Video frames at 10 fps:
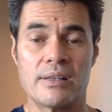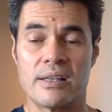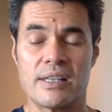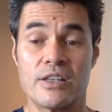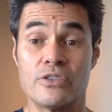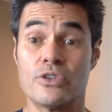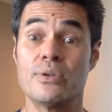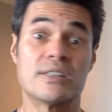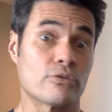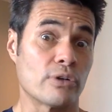the other thing you can do
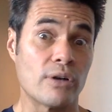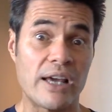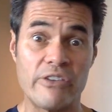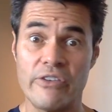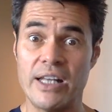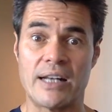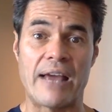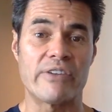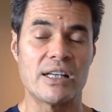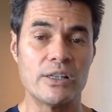is a real-life event,
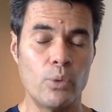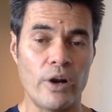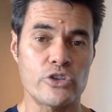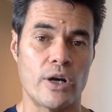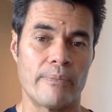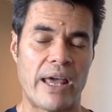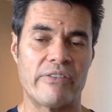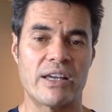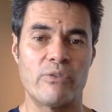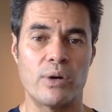having a little workshop,
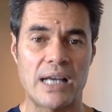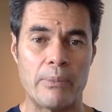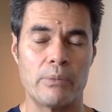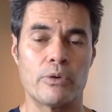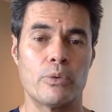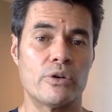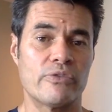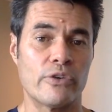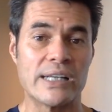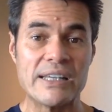having everyone come on
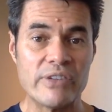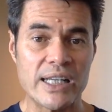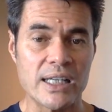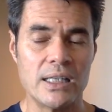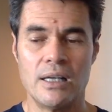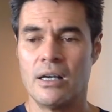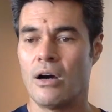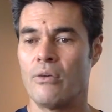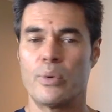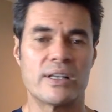board for an evening
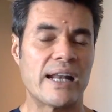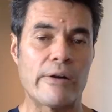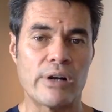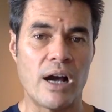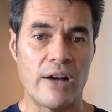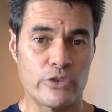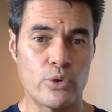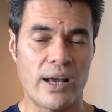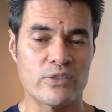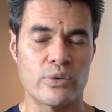with an hour and a half,
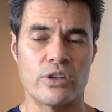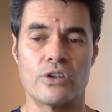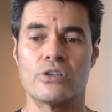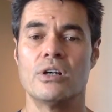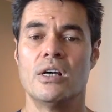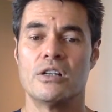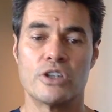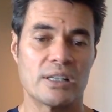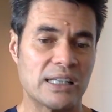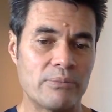2 hours with you.
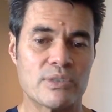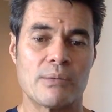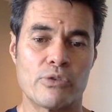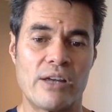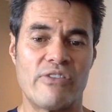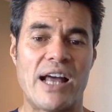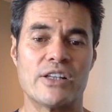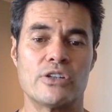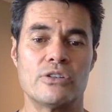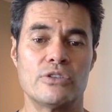You're going to give them some great
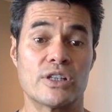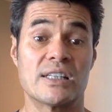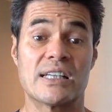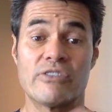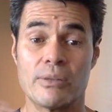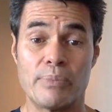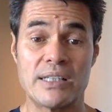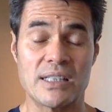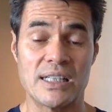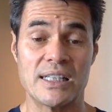value. You're going to give them
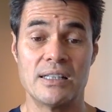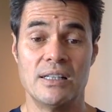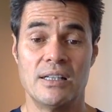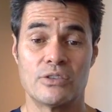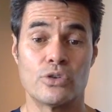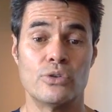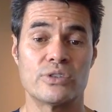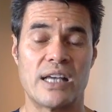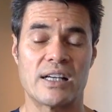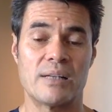basically
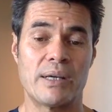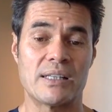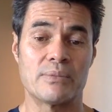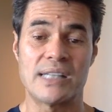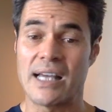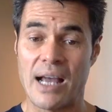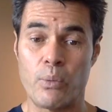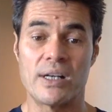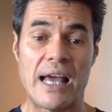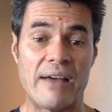tools that are going to make them say, I
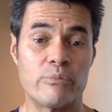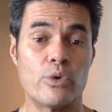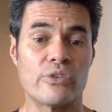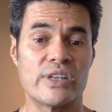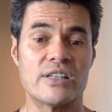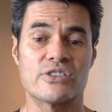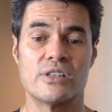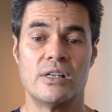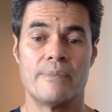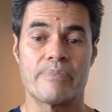want to have more of
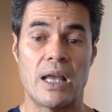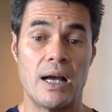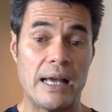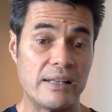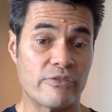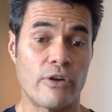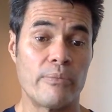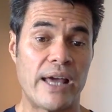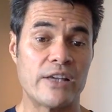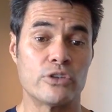this. And then
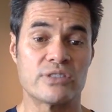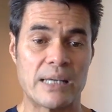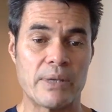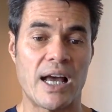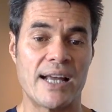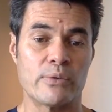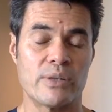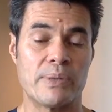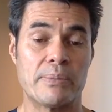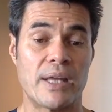from that, you stay behind with
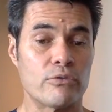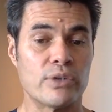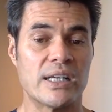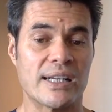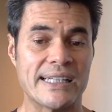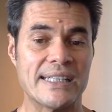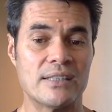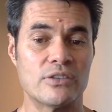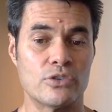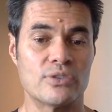the people that really are
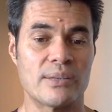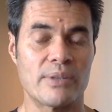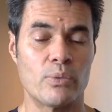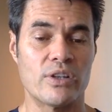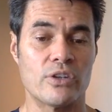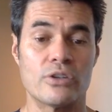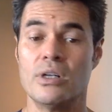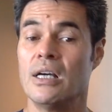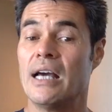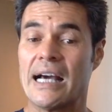keen to do something with
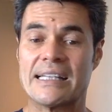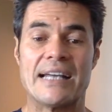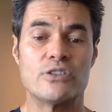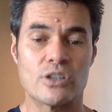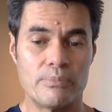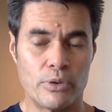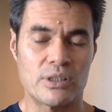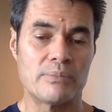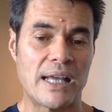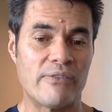you. Again, you can book
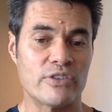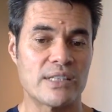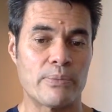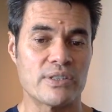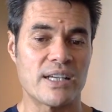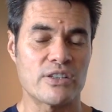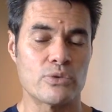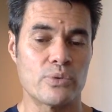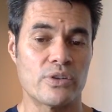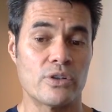them down for separate
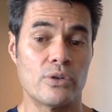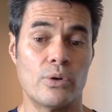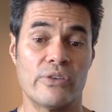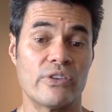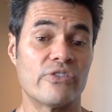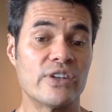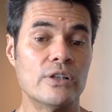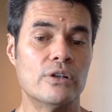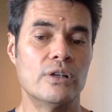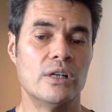sessions with you, or if you
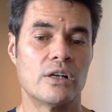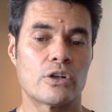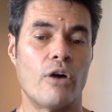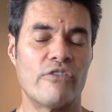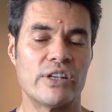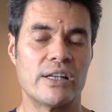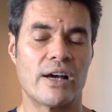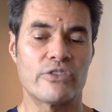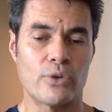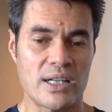feel confident
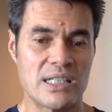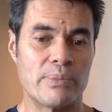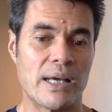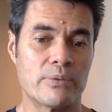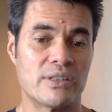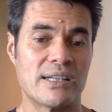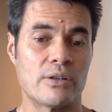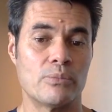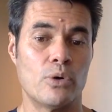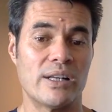enough to actually be able to
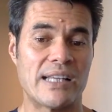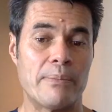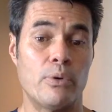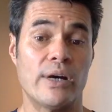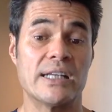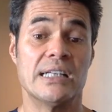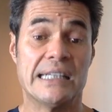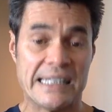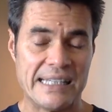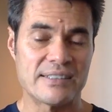tell them all at that point,
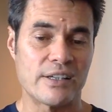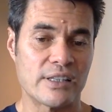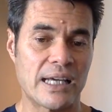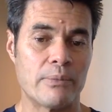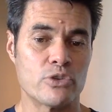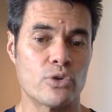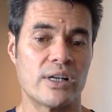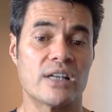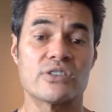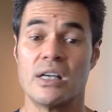here's how you can come and
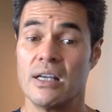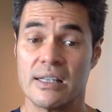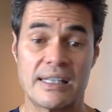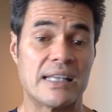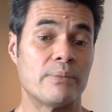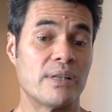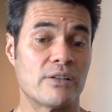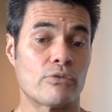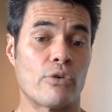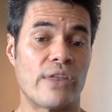join us, get them in
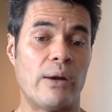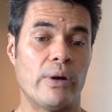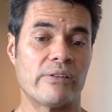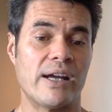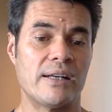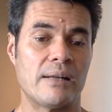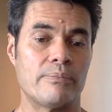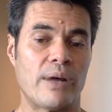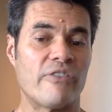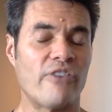and enrolled that way, right?
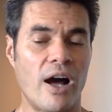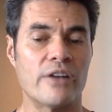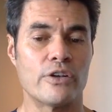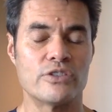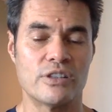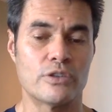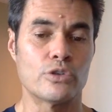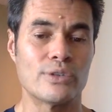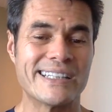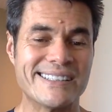And by far, those are the
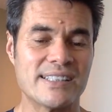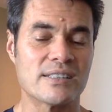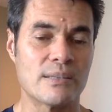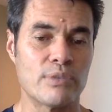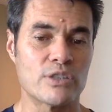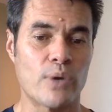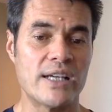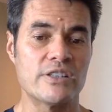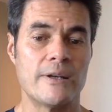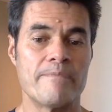two easiest, simplest
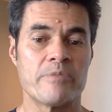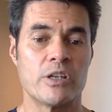ways